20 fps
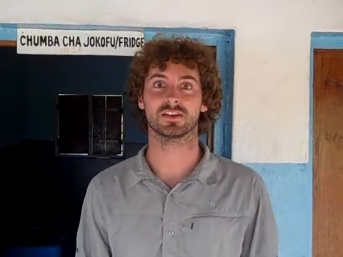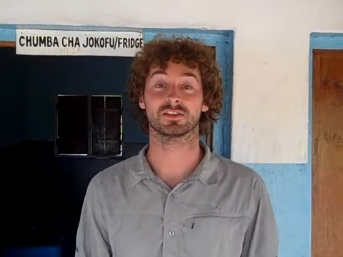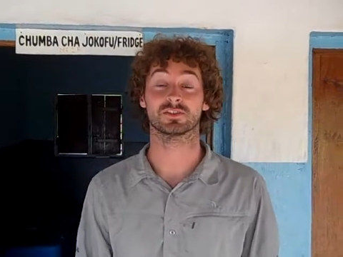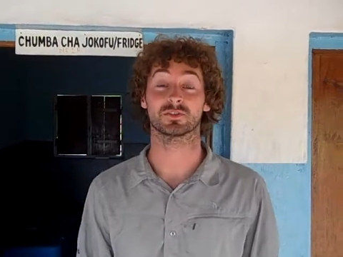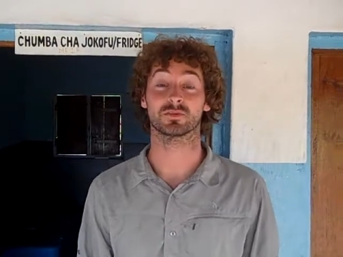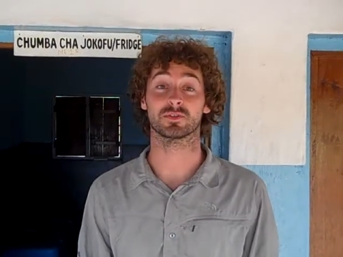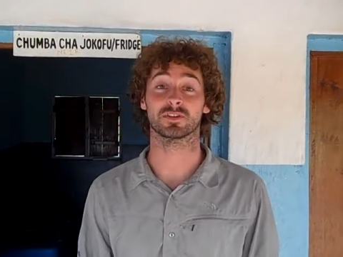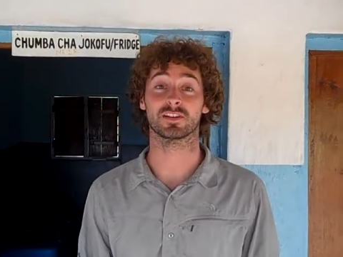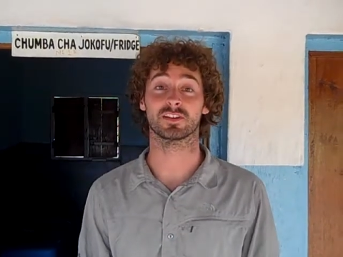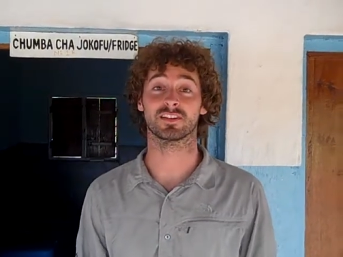
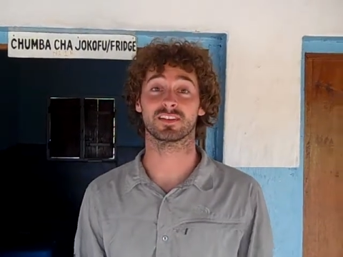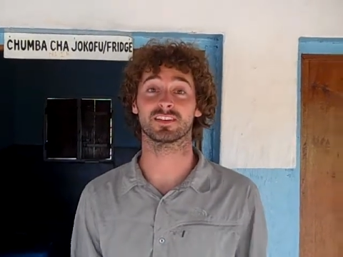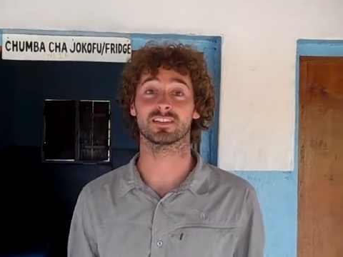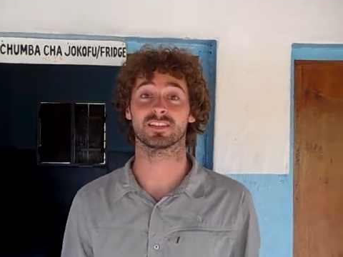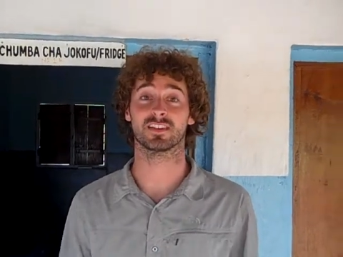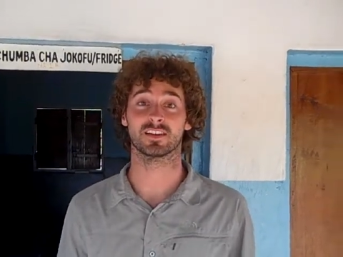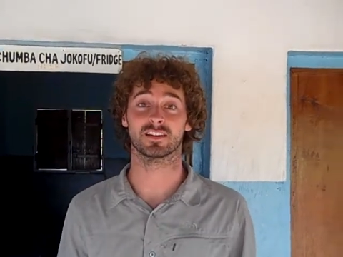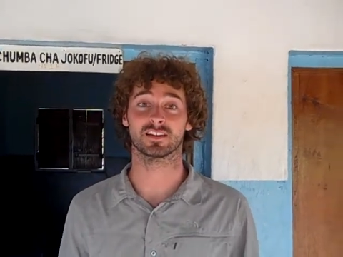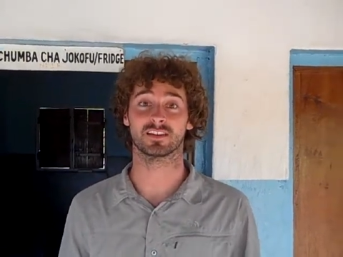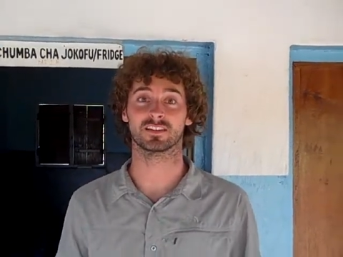So we're here
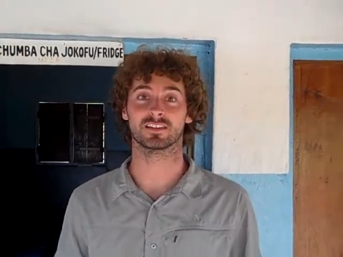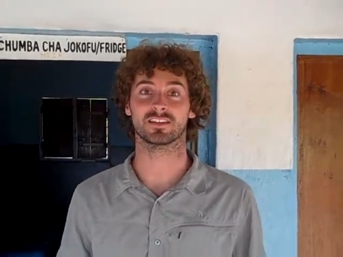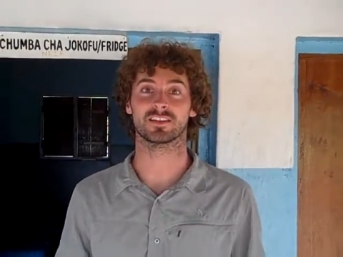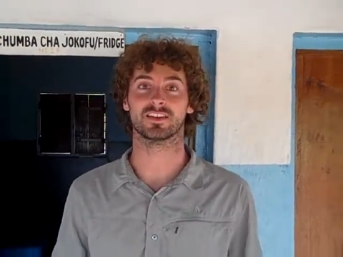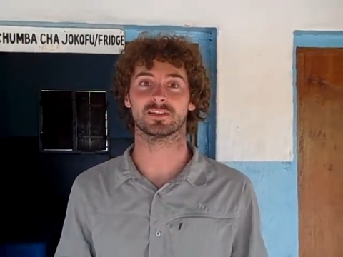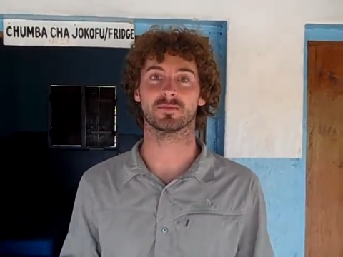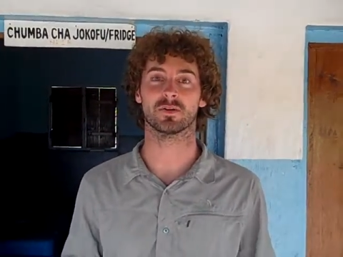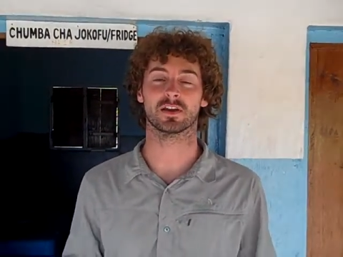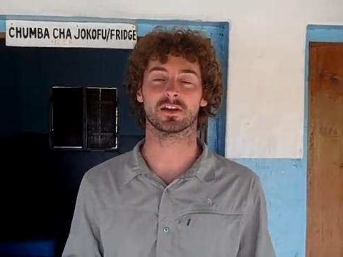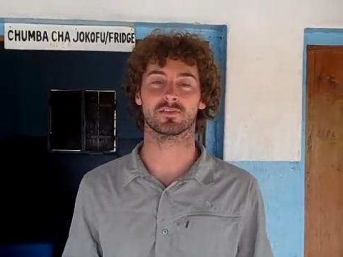at
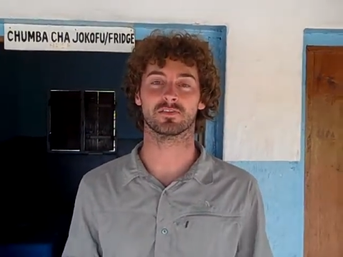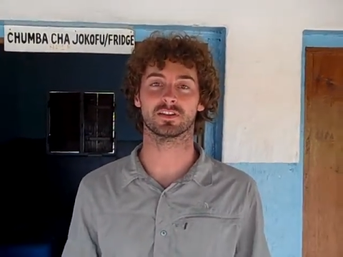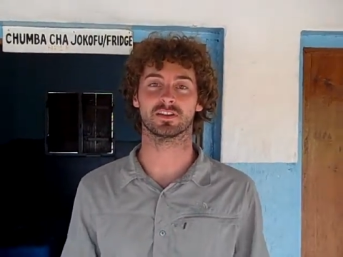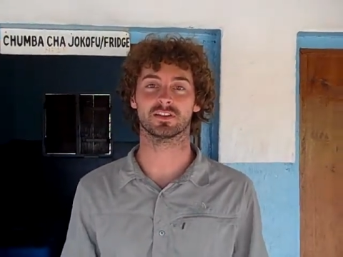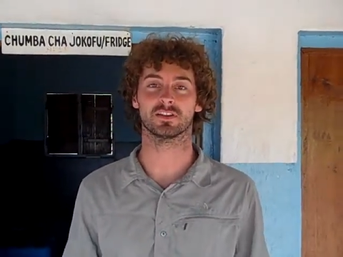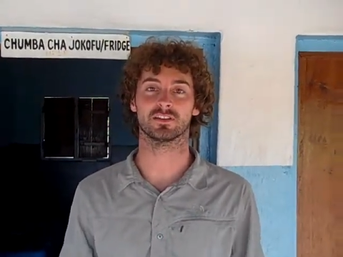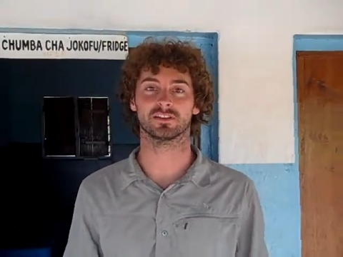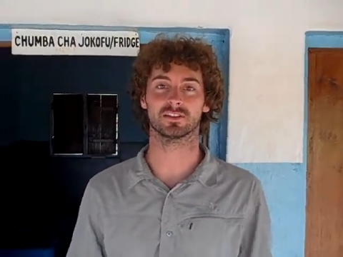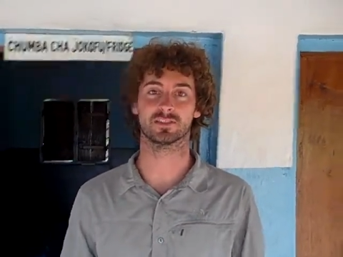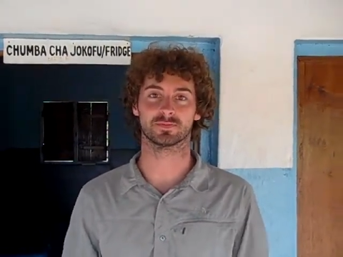
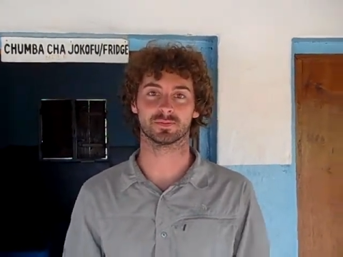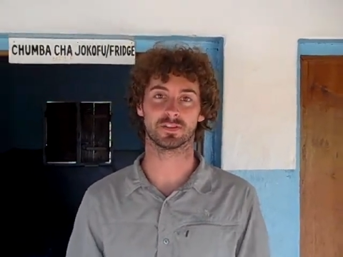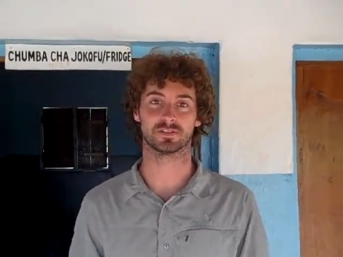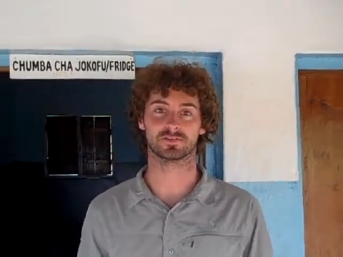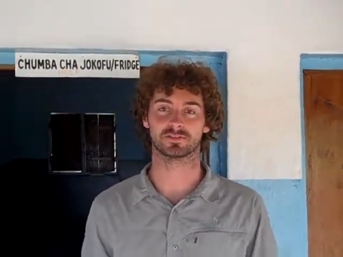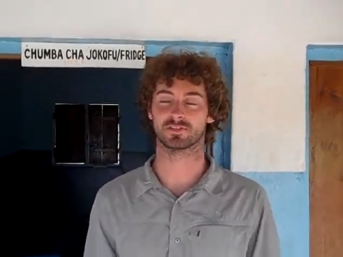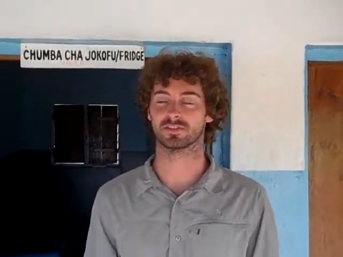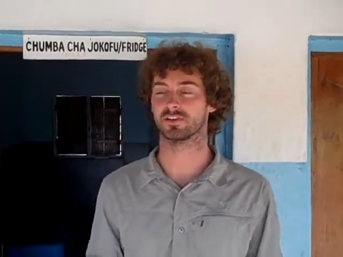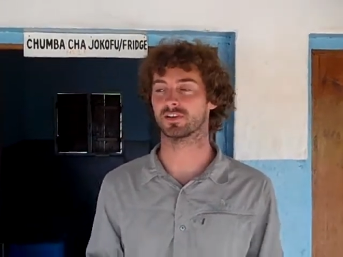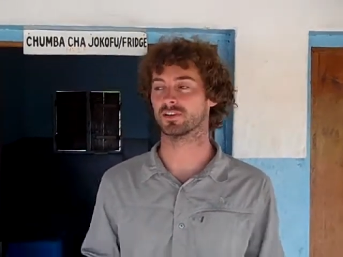Kibayoni
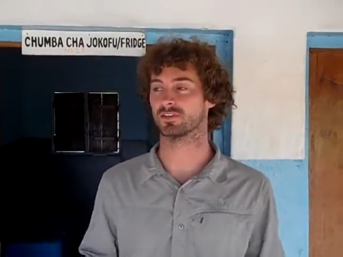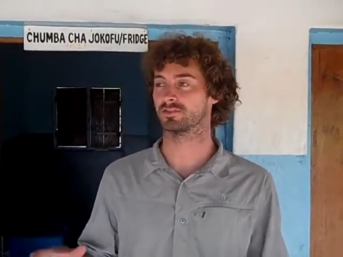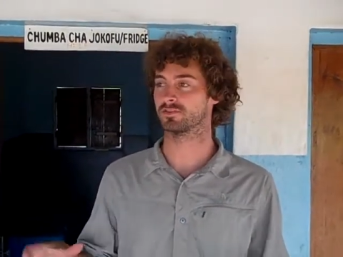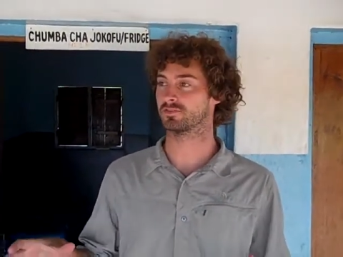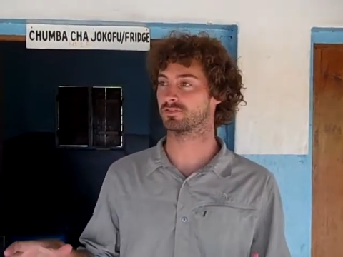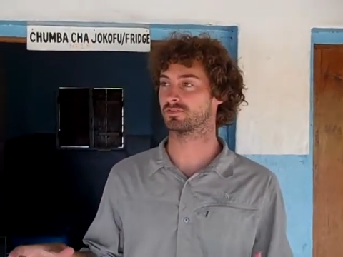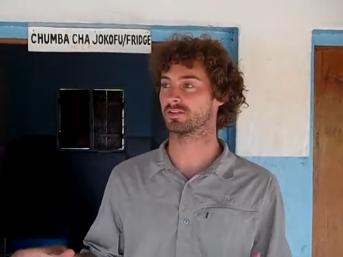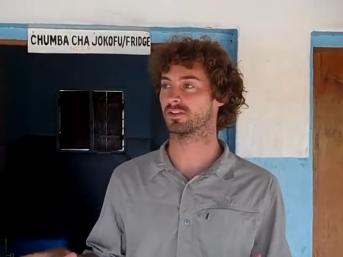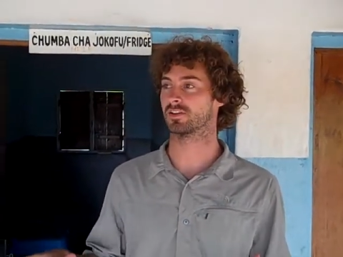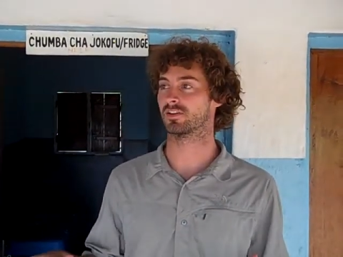Dispensary on
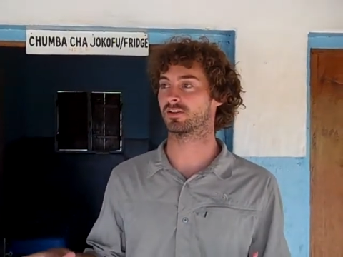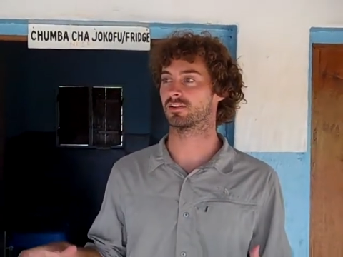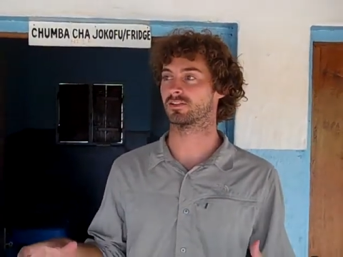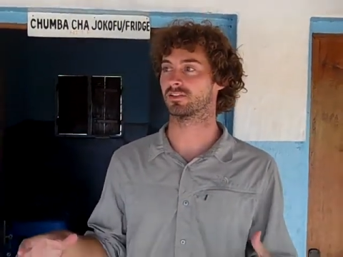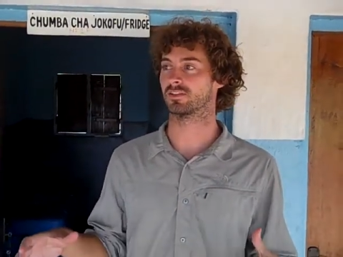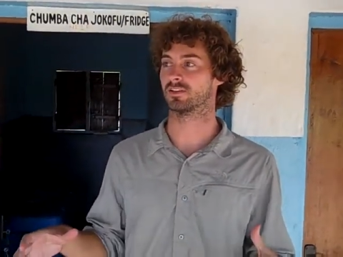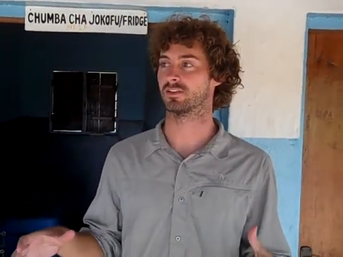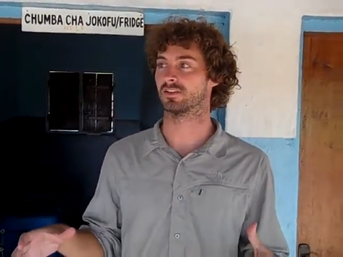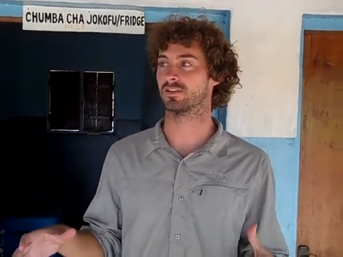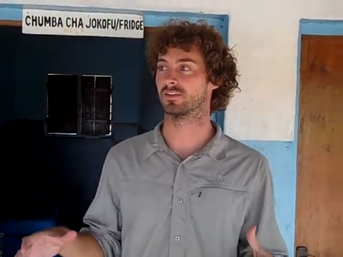doing our